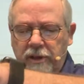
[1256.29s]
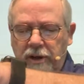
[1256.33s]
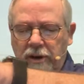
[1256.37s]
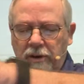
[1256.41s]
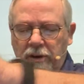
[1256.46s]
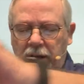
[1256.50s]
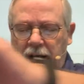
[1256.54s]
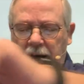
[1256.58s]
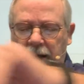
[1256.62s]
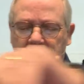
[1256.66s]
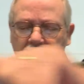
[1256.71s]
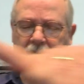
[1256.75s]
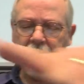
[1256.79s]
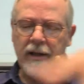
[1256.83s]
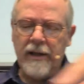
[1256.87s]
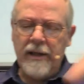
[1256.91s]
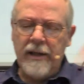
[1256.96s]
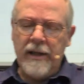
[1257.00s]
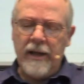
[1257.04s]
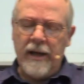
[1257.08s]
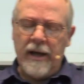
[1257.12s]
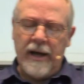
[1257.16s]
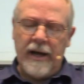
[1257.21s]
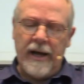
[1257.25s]
their life
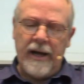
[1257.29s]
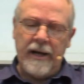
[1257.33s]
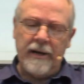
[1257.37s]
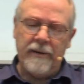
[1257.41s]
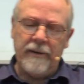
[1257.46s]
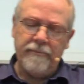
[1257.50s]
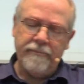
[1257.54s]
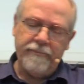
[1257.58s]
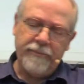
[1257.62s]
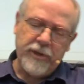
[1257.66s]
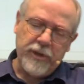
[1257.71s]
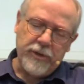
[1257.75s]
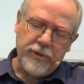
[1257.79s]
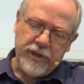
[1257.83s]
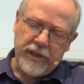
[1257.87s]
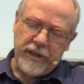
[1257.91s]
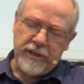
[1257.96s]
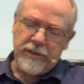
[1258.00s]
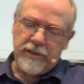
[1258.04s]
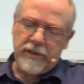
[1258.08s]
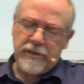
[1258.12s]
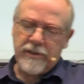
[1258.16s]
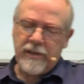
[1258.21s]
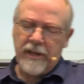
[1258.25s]
um, to
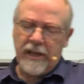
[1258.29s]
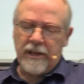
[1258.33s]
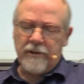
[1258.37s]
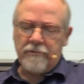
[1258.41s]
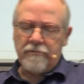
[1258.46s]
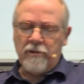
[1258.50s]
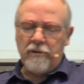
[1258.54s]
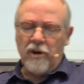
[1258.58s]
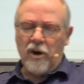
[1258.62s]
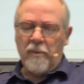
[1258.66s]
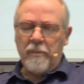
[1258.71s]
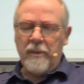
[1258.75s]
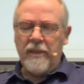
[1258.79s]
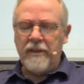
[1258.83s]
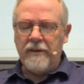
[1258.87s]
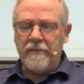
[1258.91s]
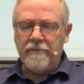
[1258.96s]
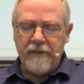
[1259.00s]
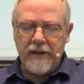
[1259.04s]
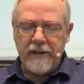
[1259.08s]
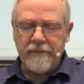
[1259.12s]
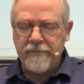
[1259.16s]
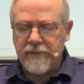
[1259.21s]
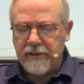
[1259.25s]
Jesus in Rome. And
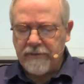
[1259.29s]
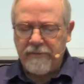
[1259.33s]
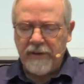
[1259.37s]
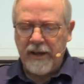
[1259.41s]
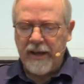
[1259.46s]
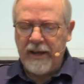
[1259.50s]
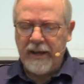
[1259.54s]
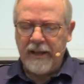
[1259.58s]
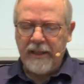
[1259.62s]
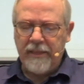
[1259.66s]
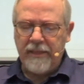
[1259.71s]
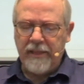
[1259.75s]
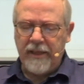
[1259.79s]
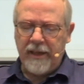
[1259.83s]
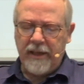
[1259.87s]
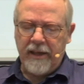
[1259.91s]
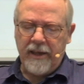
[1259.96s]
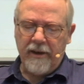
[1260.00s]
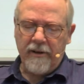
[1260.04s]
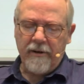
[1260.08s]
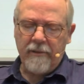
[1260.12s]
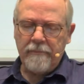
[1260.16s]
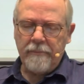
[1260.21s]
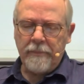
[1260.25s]
then fifth, the final thing
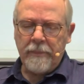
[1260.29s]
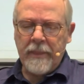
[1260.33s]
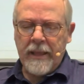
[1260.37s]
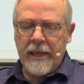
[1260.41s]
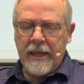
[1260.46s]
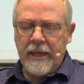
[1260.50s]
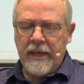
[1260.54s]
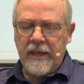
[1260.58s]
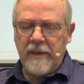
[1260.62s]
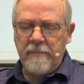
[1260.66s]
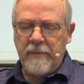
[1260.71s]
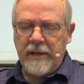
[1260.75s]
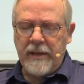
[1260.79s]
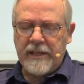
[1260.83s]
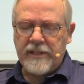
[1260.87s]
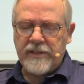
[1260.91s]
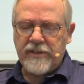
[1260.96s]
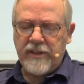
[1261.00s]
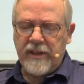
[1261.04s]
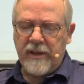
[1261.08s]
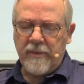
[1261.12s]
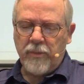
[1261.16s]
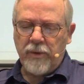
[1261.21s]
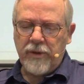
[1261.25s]
here, he
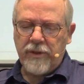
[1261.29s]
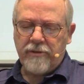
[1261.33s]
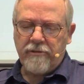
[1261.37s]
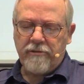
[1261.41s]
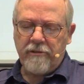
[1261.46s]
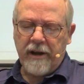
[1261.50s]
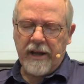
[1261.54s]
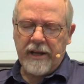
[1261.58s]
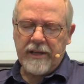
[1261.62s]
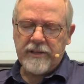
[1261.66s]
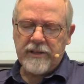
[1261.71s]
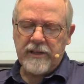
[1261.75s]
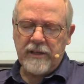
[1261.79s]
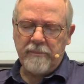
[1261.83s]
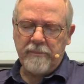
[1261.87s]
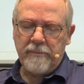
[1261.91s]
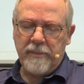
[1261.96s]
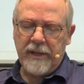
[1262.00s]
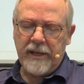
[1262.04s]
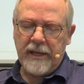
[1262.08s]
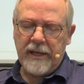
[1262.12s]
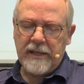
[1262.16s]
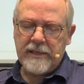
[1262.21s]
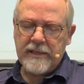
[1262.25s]
meets them with grace and
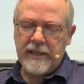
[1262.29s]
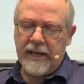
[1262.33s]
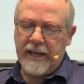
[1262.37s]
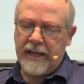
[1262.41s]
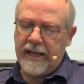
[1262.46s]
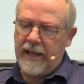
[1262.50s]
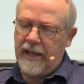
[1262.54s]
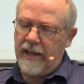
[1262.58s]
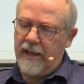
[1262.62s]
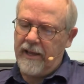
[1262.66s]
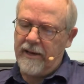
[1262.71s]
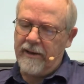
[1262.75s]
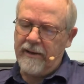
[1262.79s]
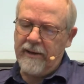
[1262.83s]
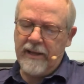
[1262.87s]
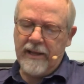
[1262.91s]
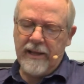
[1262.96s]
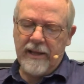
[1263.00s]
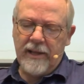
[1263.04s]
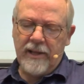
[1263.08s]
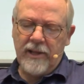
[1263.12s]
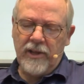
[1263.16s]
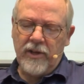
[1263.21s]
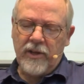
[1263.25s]
peace. And again,
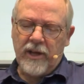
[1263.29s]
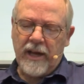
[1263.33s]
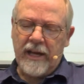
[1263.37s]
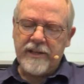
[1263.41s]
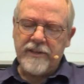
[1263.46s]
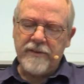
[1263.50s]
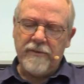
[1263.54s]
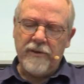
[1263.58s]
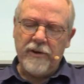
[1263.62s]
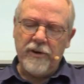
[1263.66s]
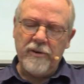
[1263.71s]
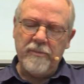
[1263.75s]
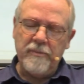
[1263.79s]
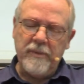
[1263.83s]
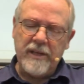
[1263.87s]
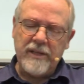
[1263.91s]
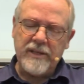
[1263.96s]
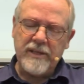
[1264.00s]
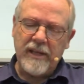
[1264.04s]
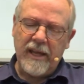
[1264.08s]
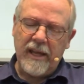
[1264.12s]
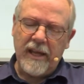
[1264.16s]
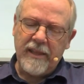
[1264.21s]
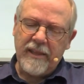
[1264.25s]
you guys have heard me
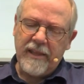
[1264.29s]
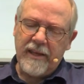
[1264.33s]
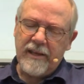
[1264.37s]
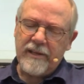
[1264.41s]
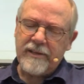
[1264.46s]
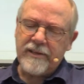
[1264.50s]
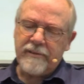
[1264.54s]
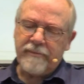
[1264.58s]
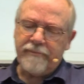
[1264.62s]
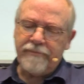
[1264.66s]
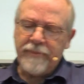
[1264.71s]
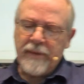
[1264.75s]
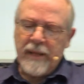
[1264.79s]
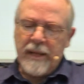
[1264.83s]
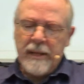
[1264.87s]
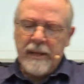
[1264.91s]
say this,